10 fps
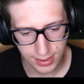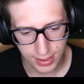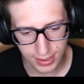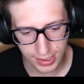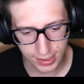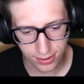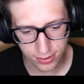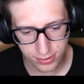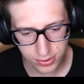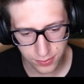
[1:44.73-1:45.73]
It could
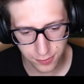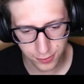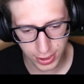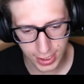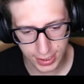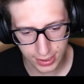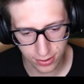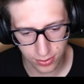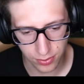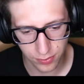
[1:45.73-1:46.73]
also fly
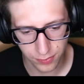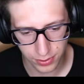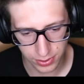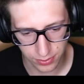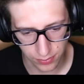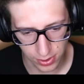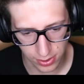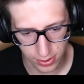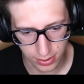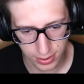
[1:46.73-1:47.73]
over the
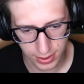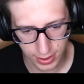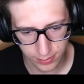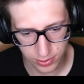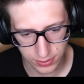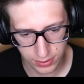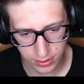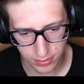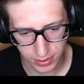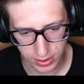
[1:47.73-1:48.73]
wall. I am a
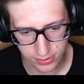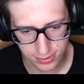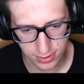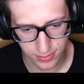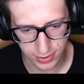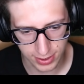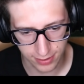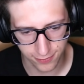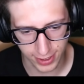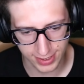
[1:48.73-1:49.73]
little bit concerned about
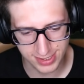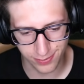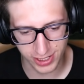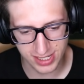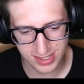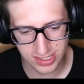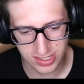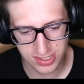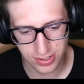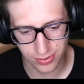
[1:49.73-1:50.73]
that fact because it's
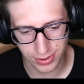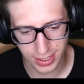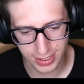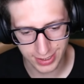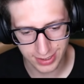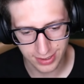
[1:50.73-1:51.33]
just so light.